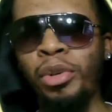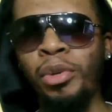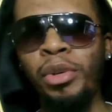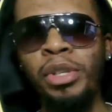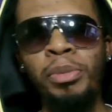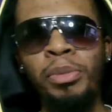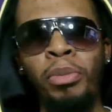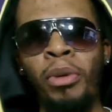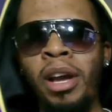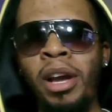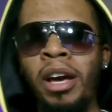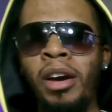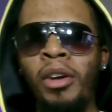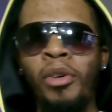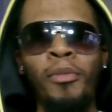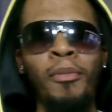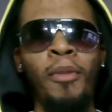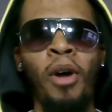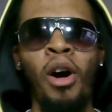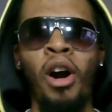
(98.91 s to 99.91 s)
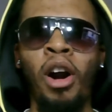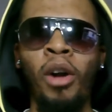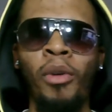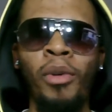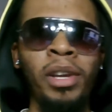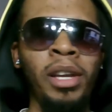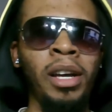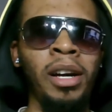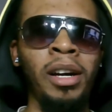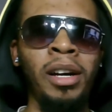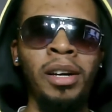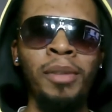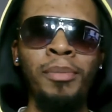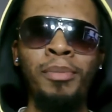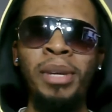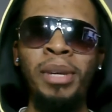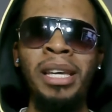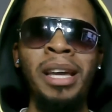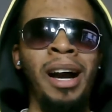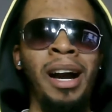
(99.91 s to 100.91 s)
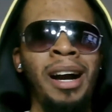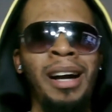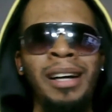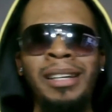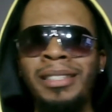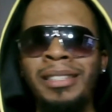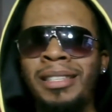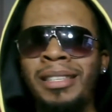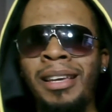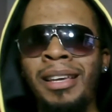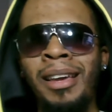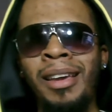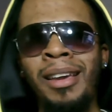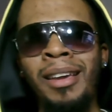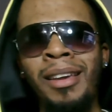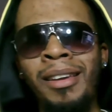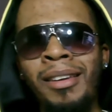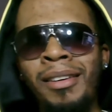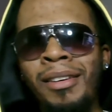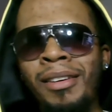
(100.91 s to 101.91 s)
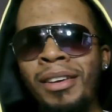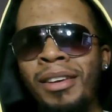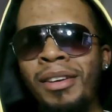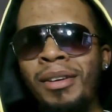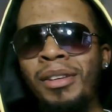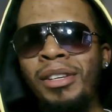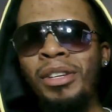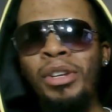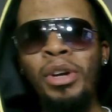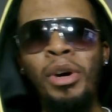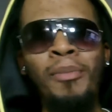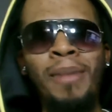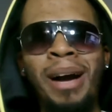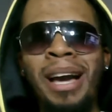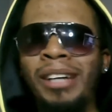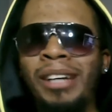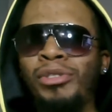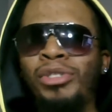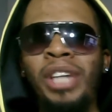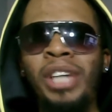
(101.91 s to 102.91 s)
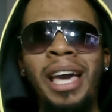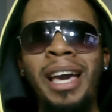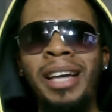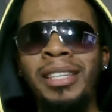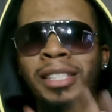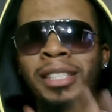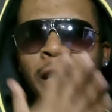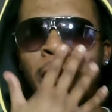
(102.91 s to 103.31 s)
Chris Brown, Omarion, Beyonce, you know, Michael Jackson.